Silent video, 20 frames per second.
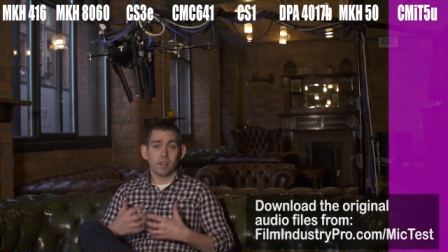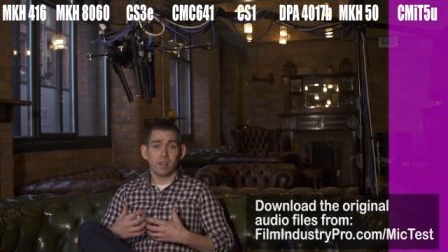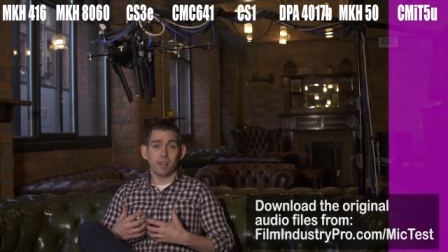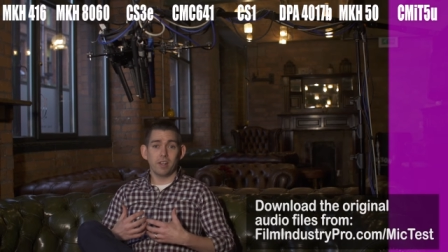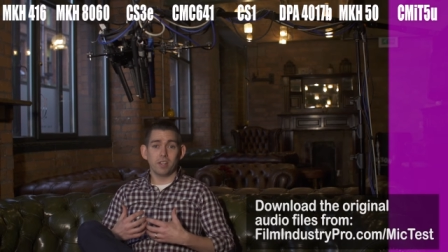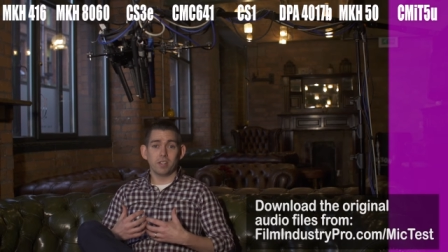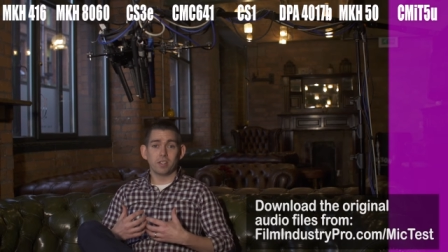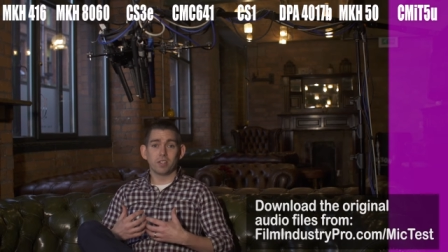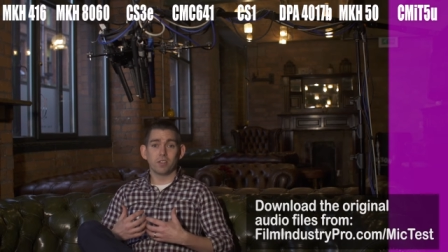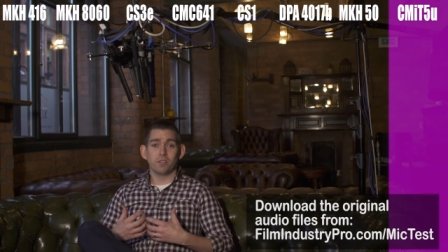
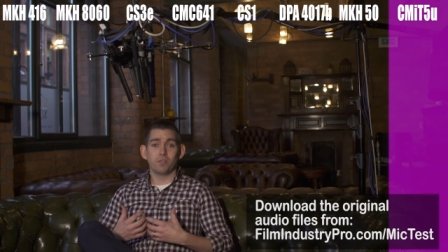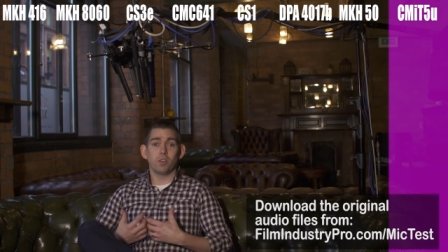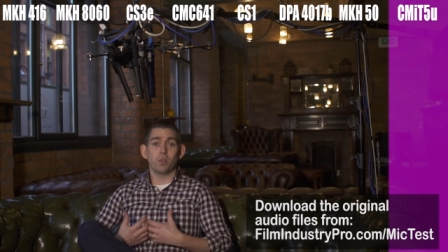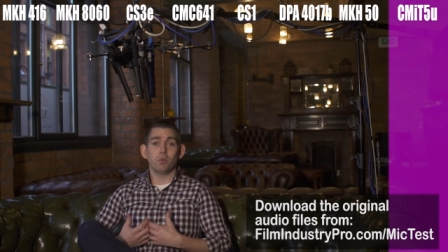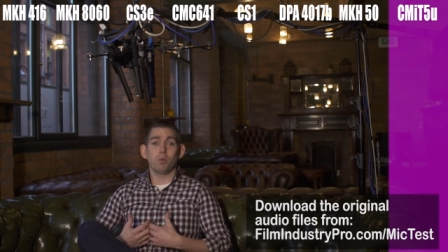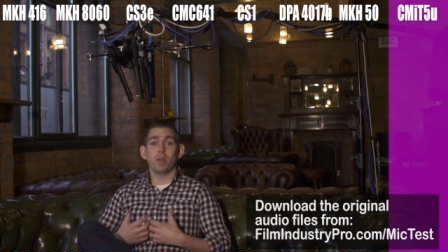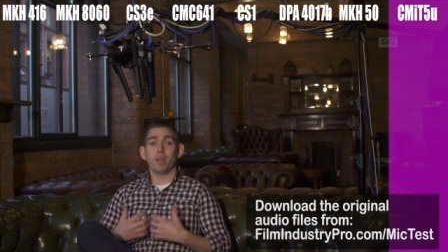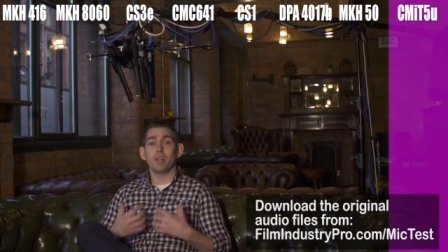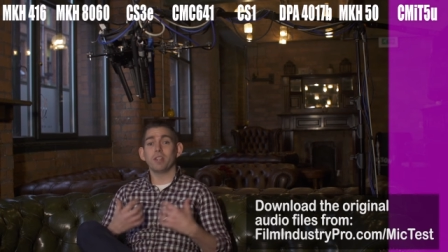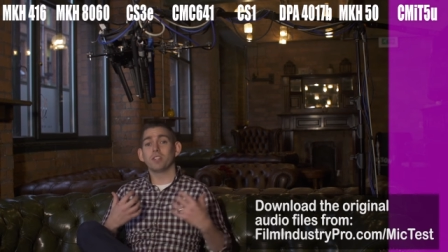an
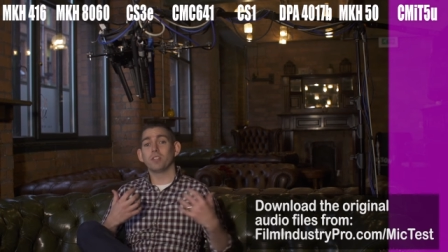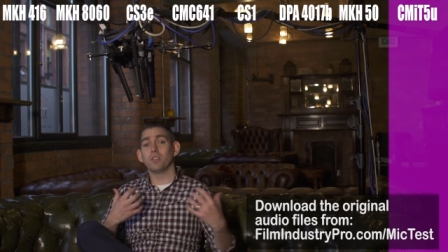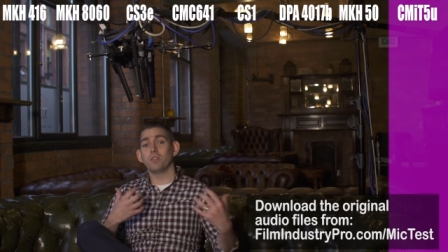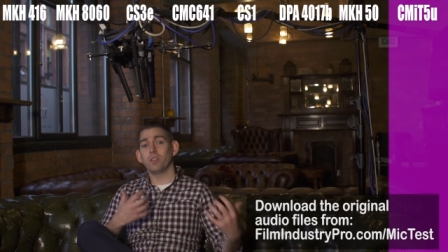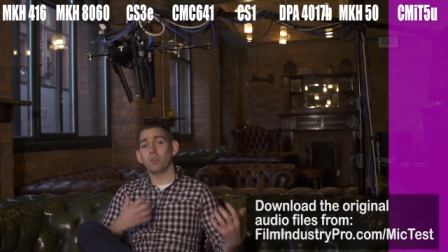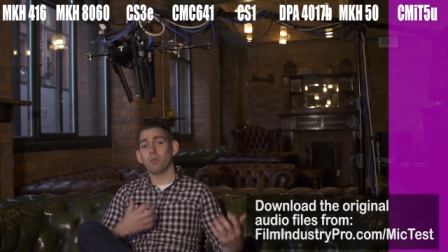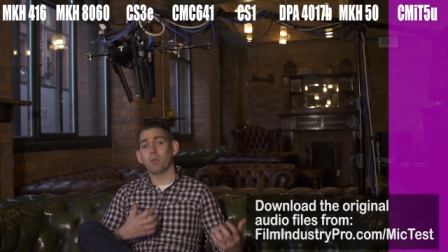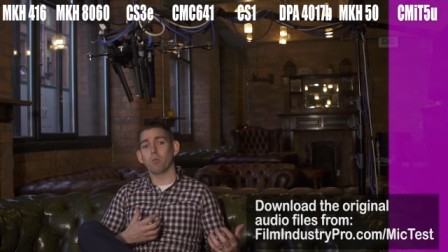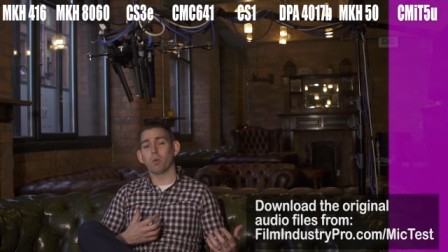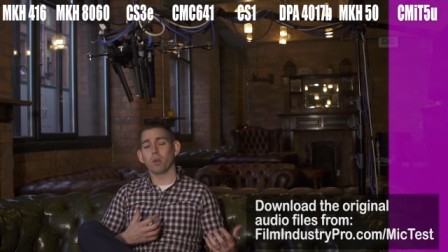interviewer
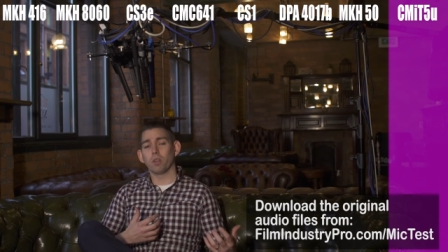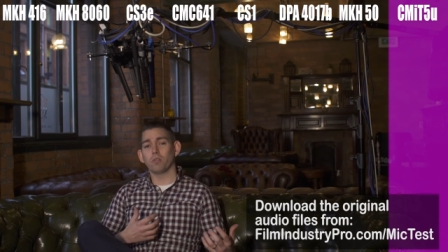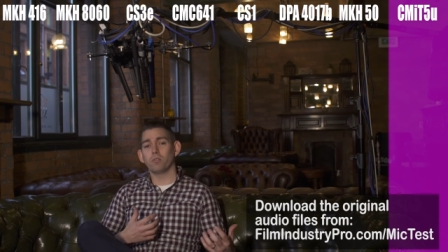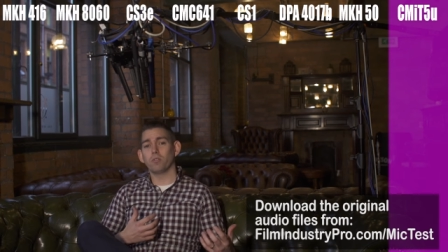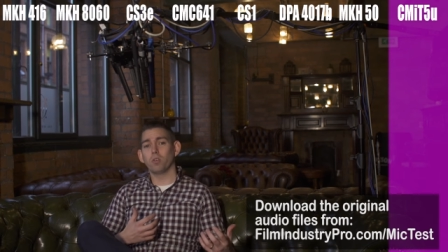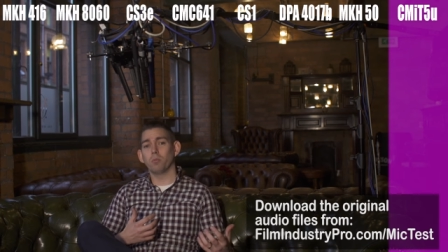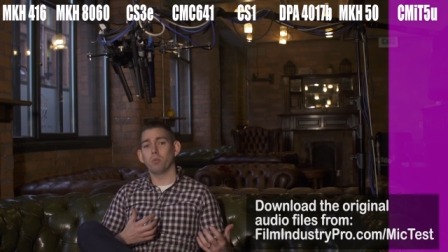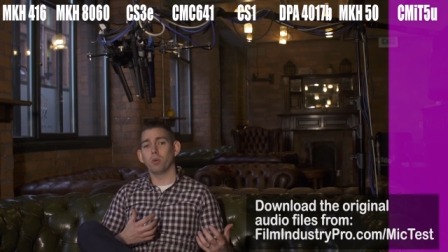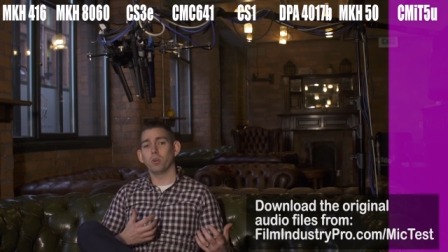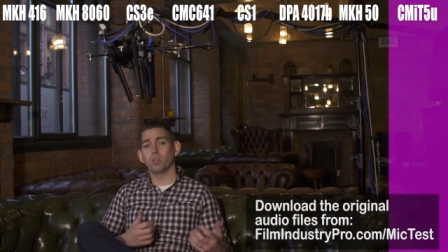interviewing one of the
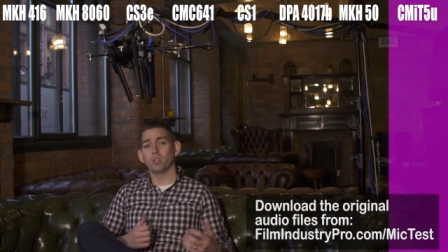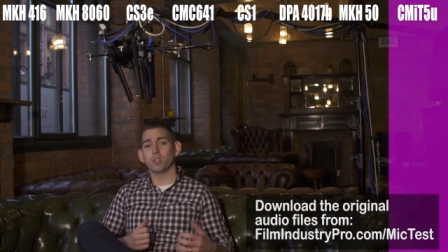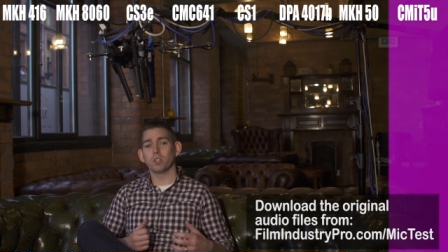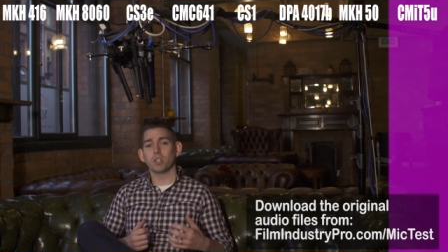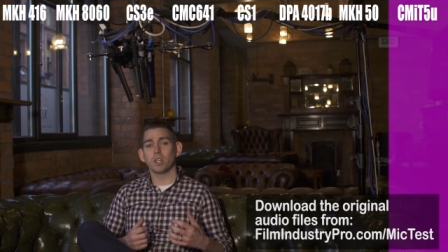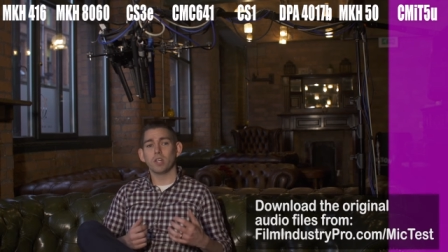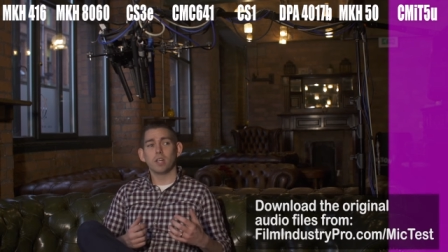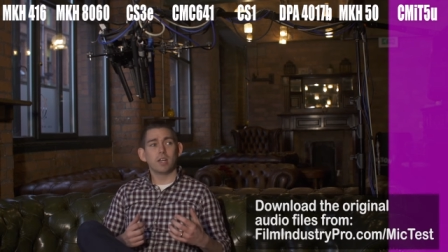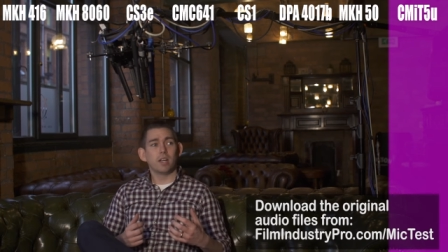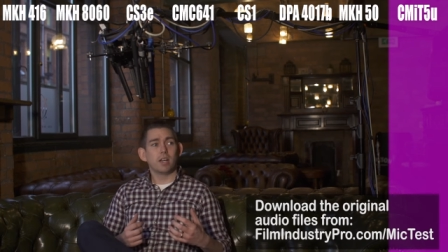
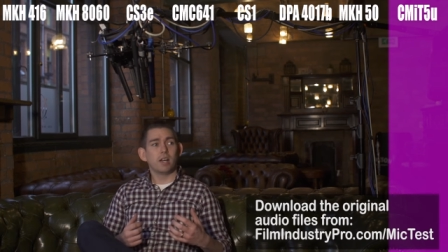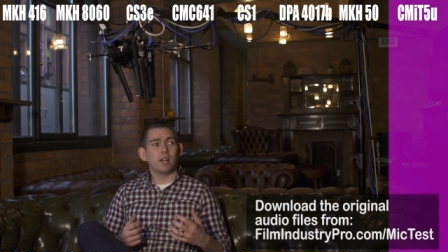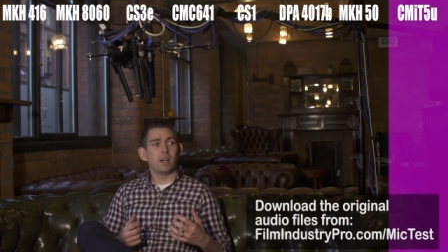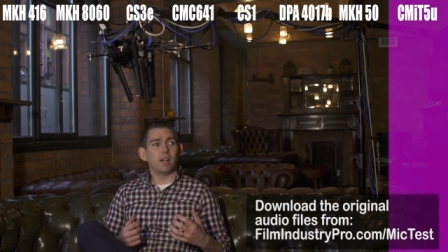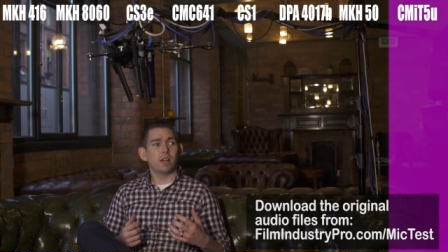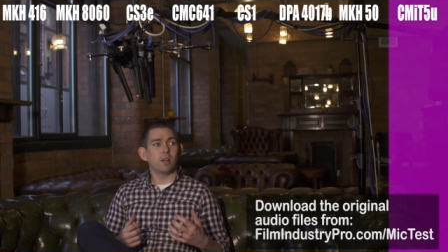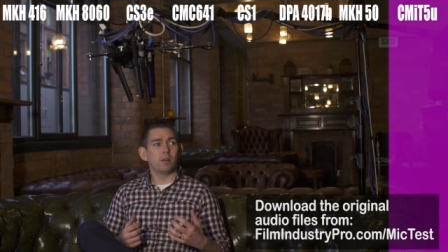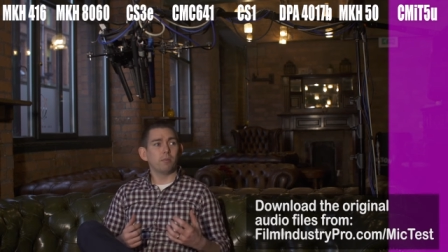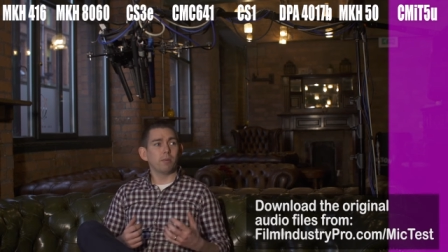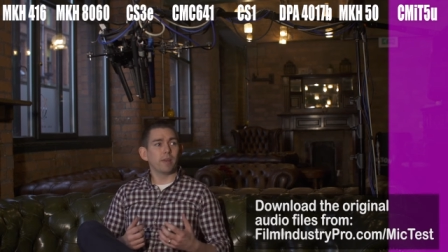footballers,
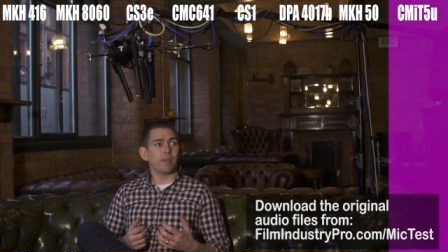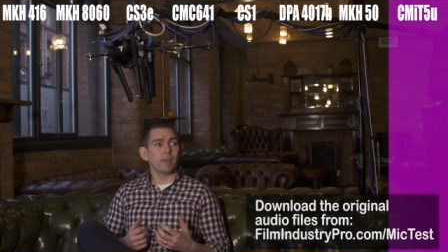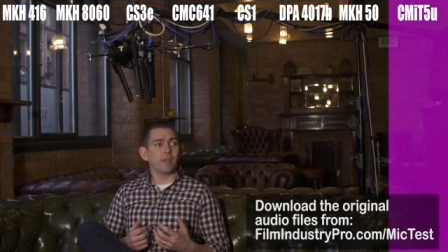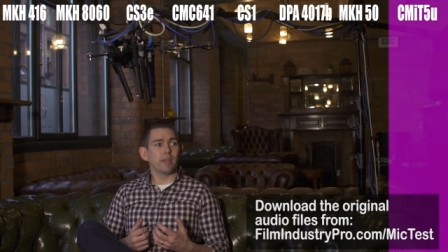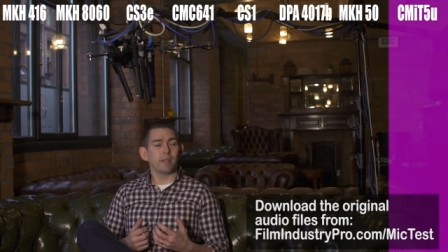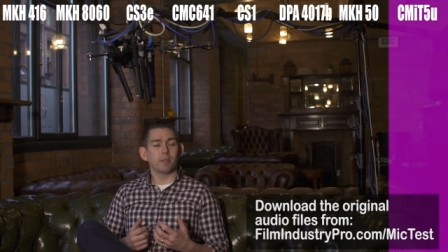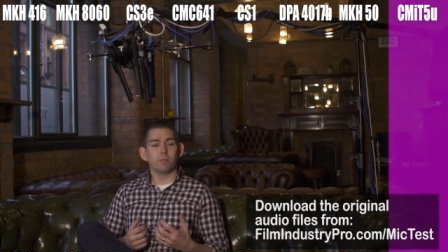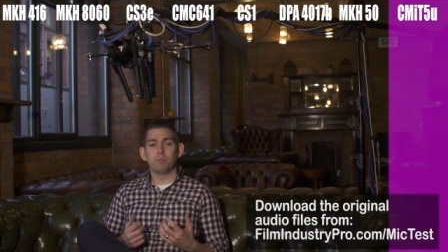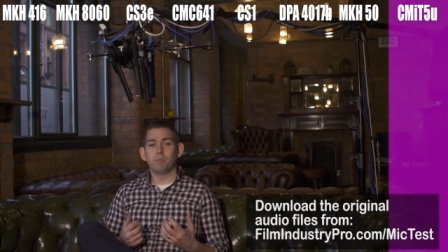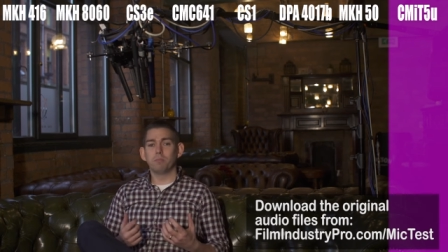um, and
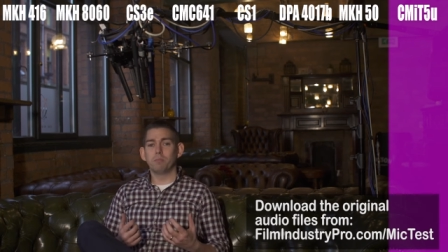the